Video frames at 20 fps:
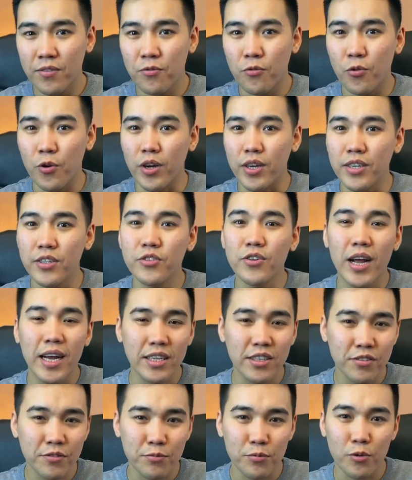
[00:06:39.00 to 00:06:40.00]
for
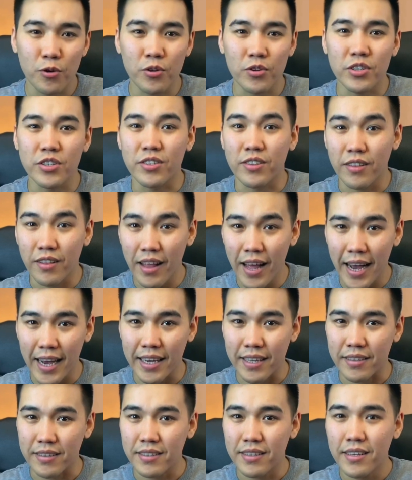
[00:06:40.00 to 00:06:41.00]
Interactive Brokers
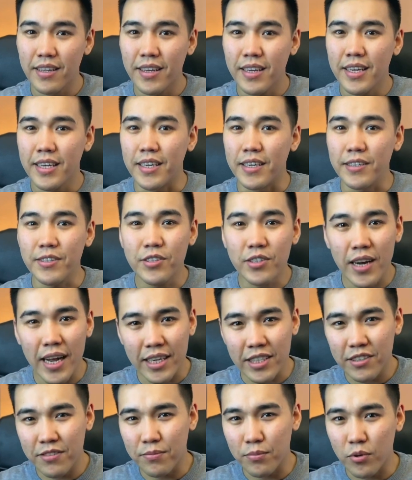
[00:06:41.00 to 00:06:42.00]
Lite.
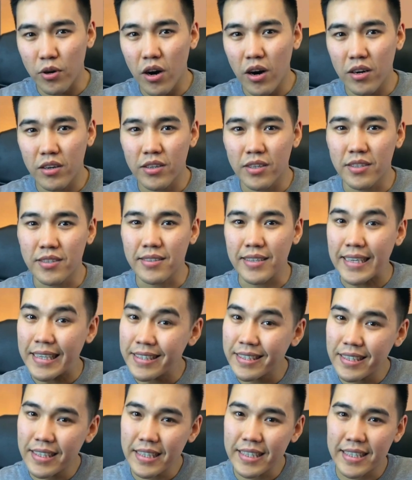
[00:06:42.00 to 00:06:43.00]
Interactive Brokers
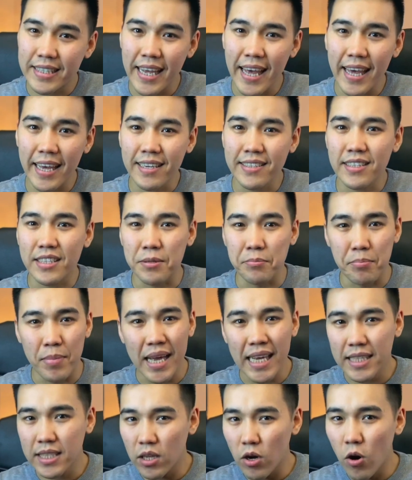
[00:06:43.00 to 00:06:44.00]
easily takes the
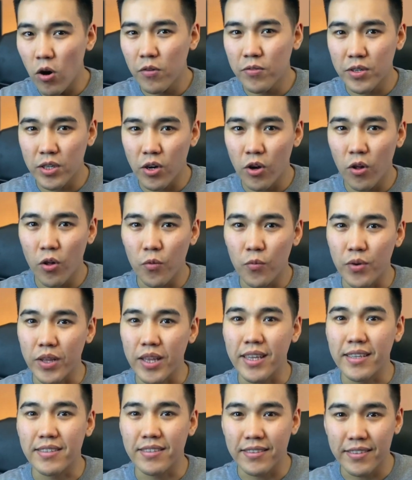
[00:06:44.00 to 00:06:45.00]
best overall with
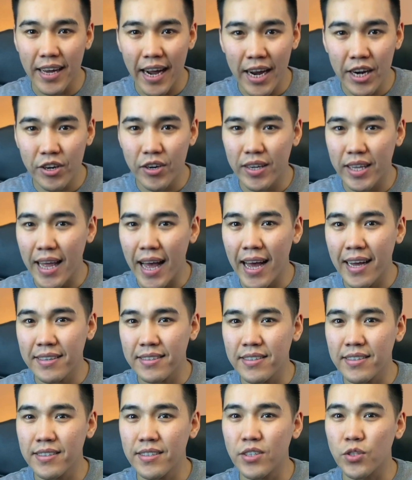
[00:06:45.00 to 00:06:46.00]
its direct
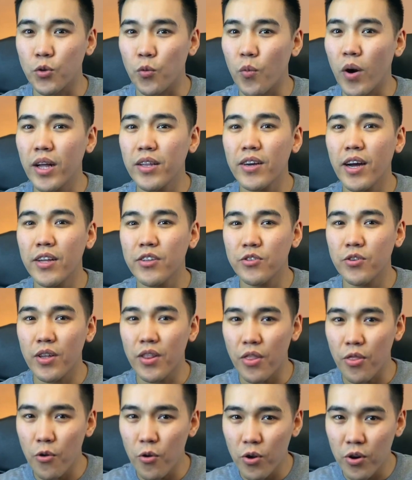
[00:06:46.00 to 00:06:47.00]
access to
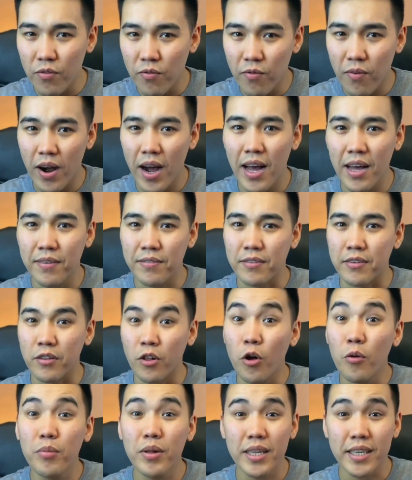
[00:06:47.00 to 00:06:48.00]
135
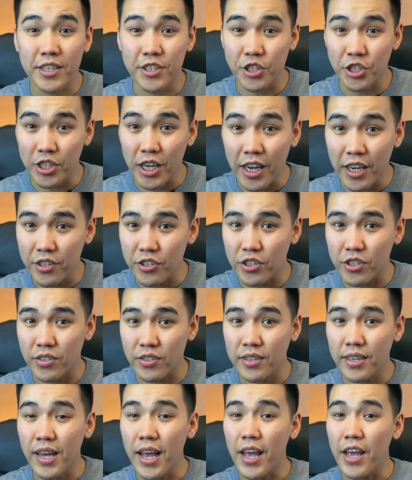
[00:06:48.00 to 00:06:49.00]
global exchanges
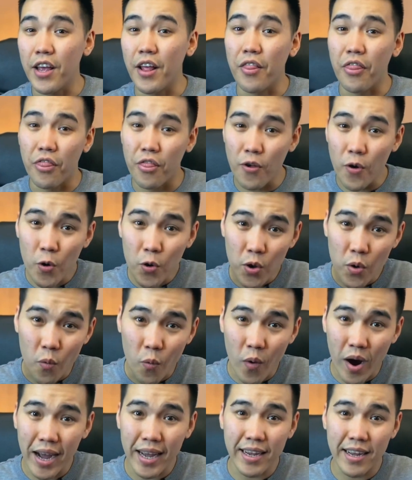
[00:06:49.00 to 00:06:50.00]
in
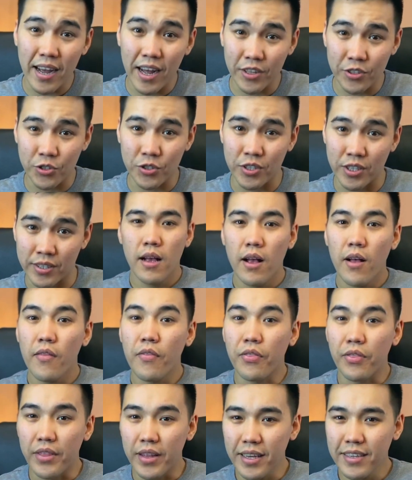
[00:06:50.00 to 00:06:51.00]
31 countries.
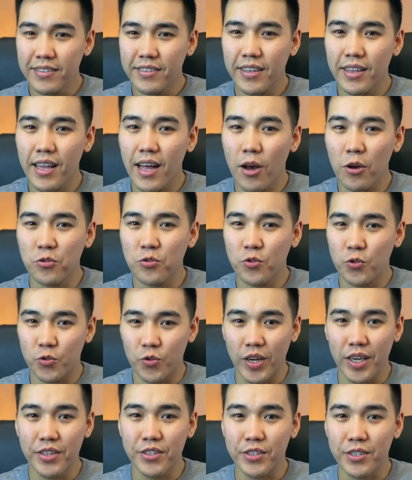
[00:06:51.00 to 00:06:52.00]
This allows
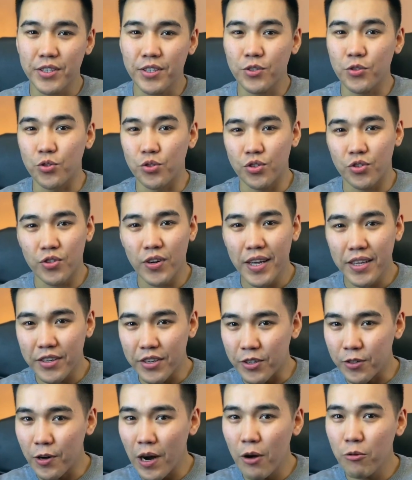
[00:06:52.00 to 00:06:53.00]
traders to trade
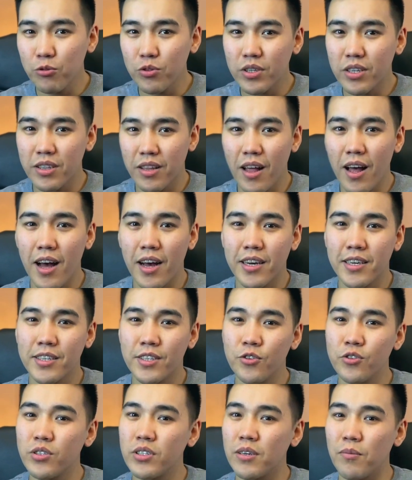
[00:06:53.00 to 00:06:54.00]
around the clock
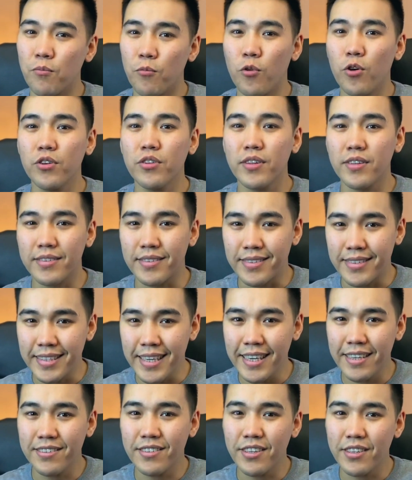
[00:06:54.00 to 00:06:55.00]
using more than
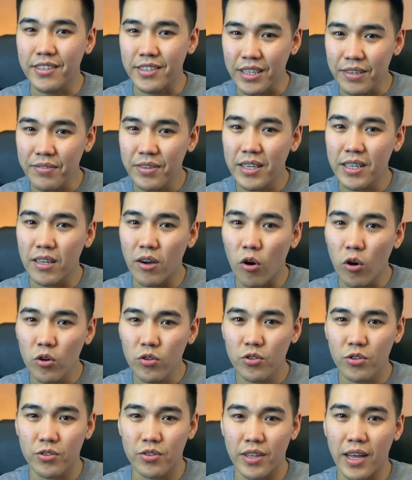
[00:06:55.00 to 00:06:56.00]
60 different
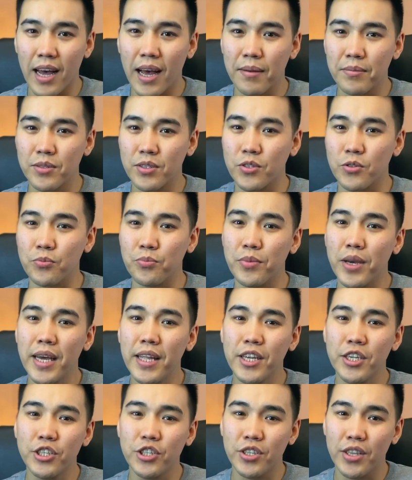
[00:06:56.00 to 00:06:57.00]
order types to
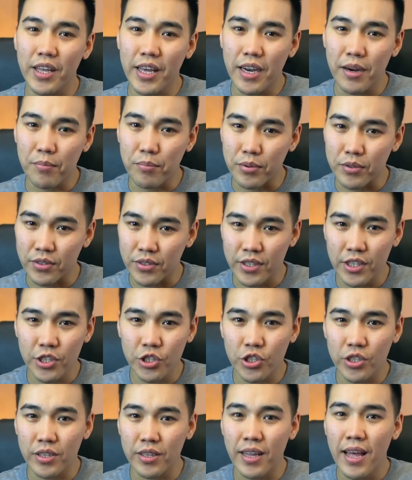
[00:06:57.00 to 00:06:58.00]
manage their
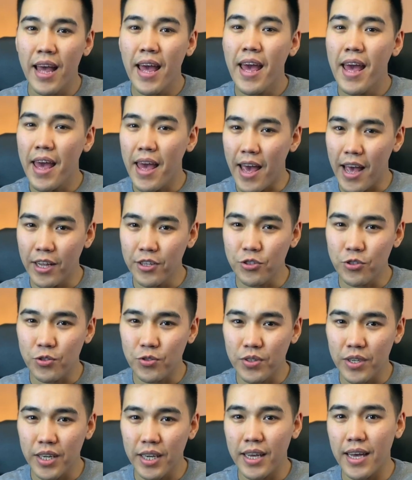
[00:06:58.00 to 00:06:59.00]
position,
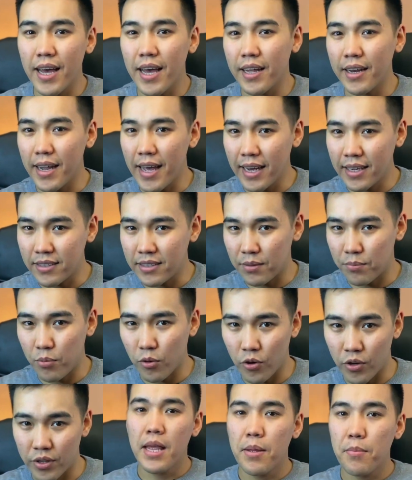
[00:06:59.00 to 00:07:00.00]
entry and exit
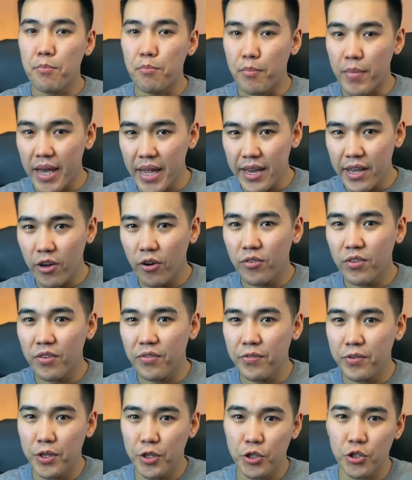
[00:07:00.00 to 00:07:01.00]
points. Many of the
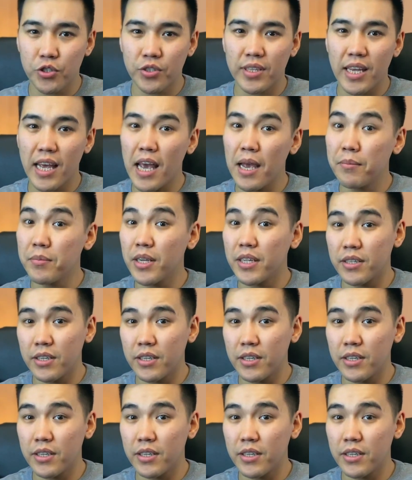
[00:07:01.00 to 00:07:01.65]
features aimed at